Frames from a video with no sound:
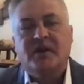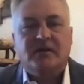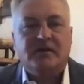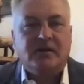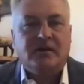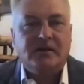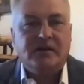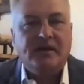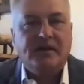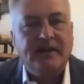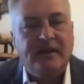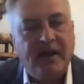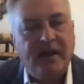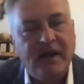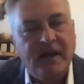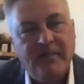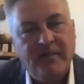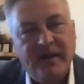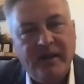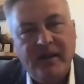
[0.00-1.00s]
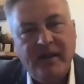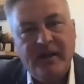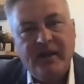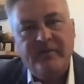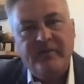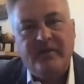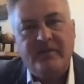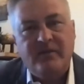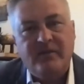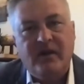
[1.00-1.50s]
conducting an
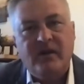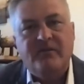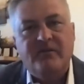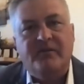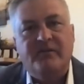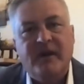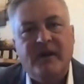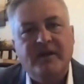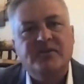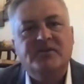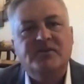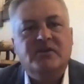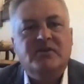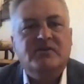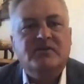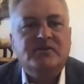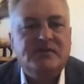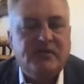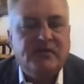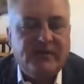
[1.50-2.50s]
M&M involving med students.